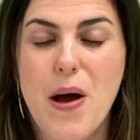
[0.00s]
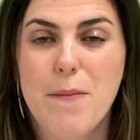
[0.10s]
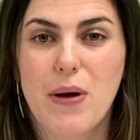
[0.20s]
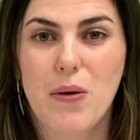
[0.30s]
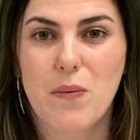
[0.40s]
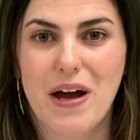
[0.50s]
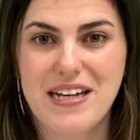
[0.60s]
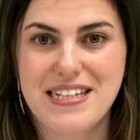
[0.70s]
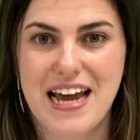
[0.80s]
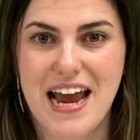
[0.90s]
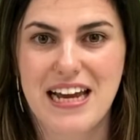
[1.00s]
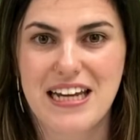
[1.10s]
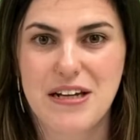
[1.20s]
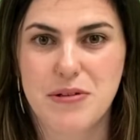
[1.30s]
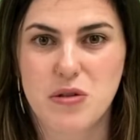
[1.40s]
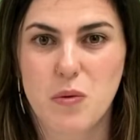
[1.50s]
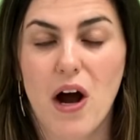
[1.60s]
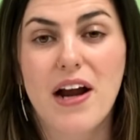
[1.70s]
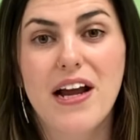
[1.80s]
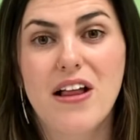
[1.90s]
But one day he was
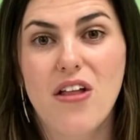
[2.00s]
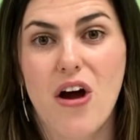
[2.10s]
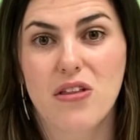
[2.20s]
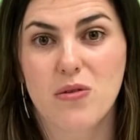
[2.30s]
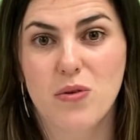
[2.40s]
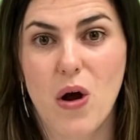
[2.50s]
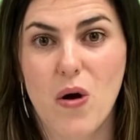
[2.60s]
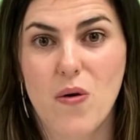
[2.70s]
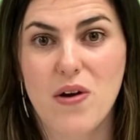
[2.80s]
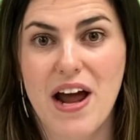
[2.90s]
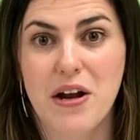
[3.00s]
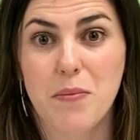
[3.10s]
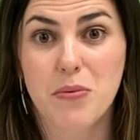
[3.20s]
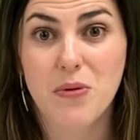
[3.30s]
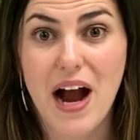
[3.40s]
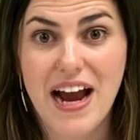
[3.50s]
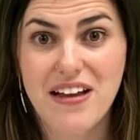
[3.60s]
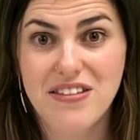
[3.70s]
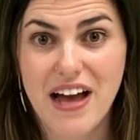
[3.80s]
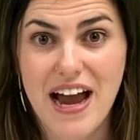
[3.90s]
walking along the road and a
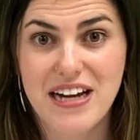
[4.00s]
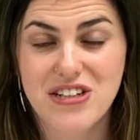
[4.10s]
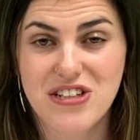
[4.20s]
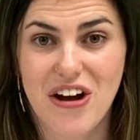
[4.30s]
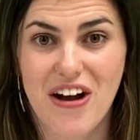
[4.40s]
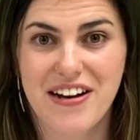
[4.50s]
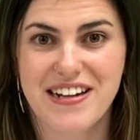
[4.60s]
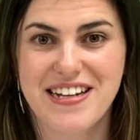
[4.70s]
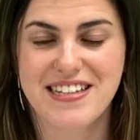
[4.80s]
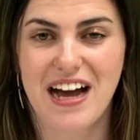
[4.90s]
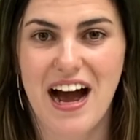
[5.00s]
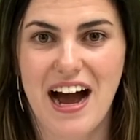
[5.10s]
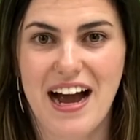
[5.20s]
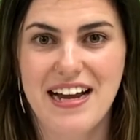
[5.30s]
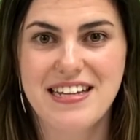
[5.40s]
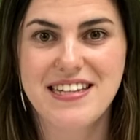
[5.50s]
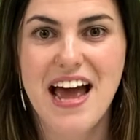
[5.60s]
bright light shone in his eyes,